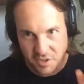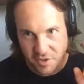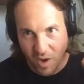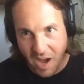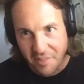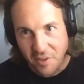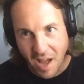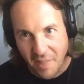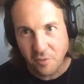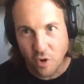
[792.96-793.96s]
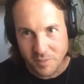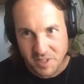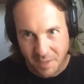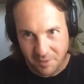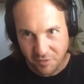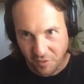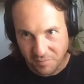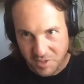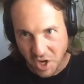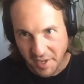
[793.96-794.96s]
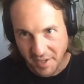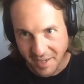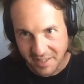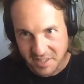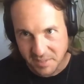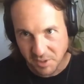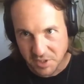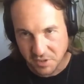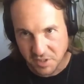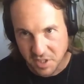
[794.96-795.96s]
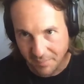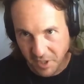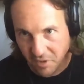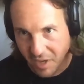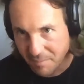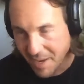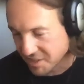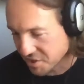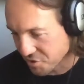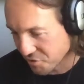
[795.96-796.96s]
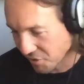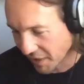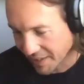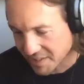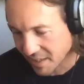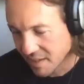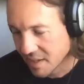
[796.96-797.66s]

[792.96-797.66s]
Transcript: there were other other rumors coming from China at a similar sort of time that I'll come back to later.